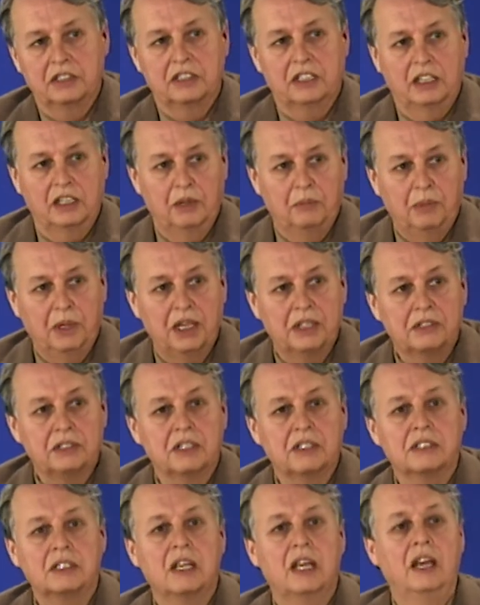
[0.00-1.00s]
is on the
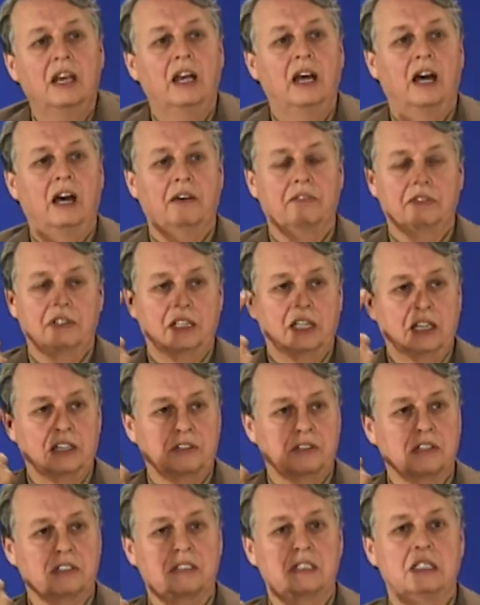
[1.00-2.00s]
basis of
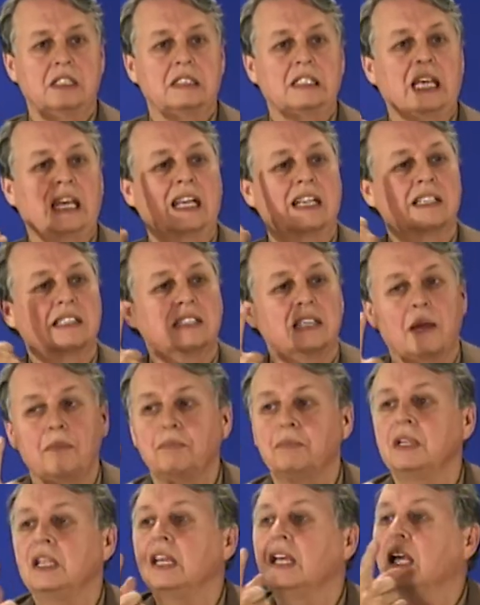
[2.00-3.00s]
consciousness
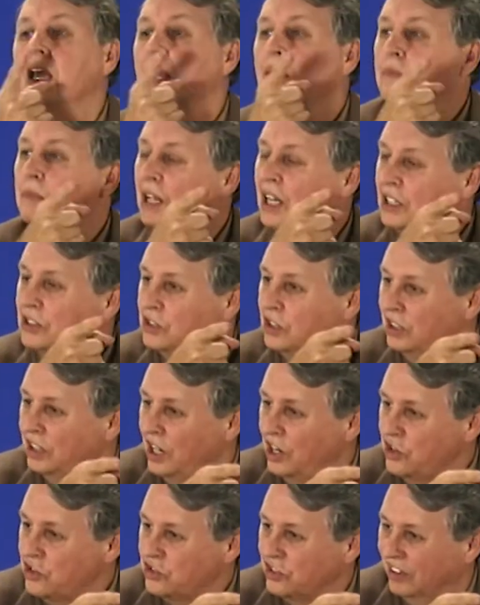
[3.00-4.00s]
accepting
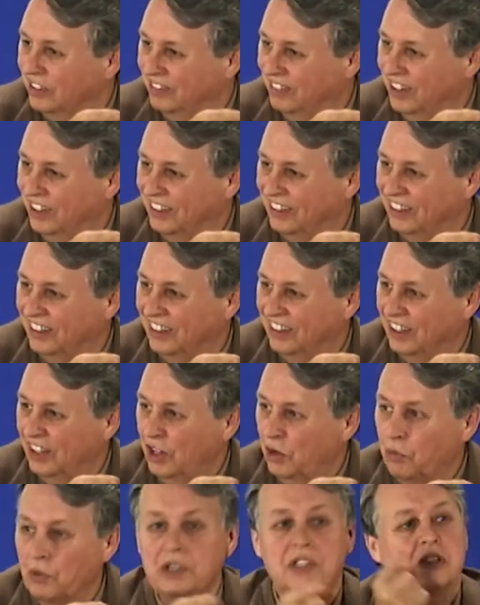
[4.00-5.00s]
imagination,
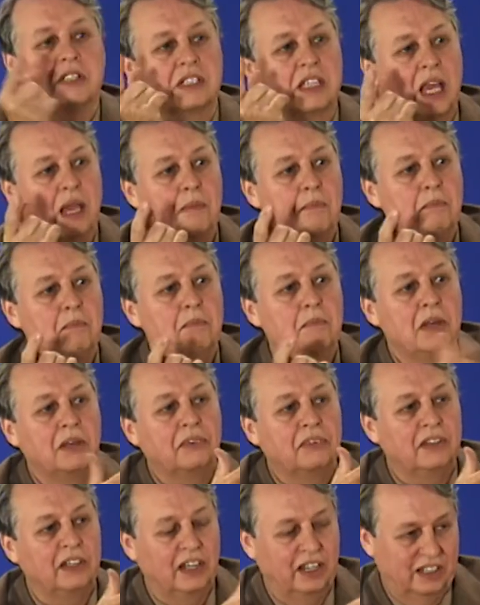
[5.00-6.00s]
which is a
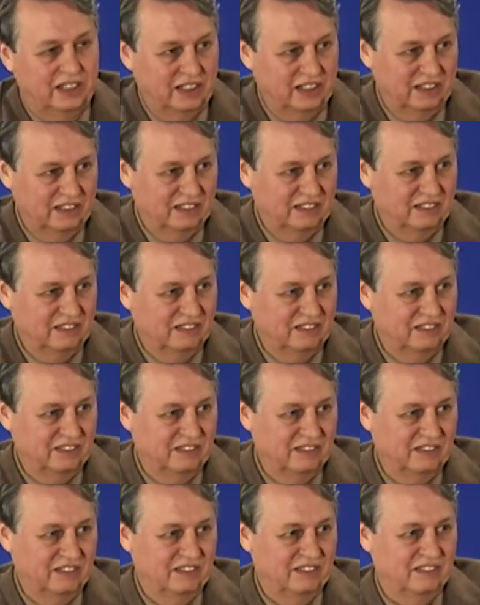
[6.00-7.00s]
mythic
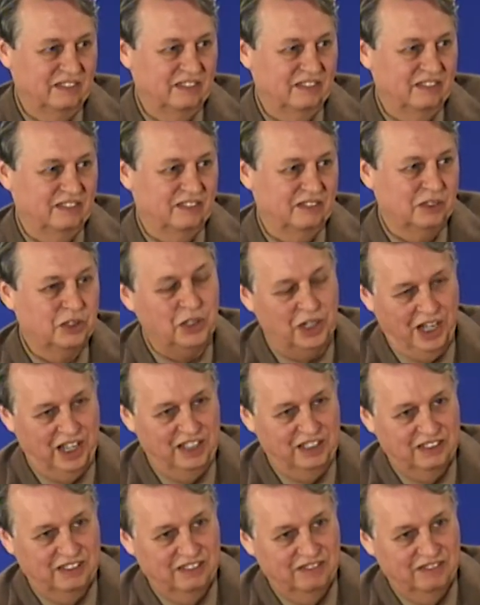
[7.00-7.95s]
trait,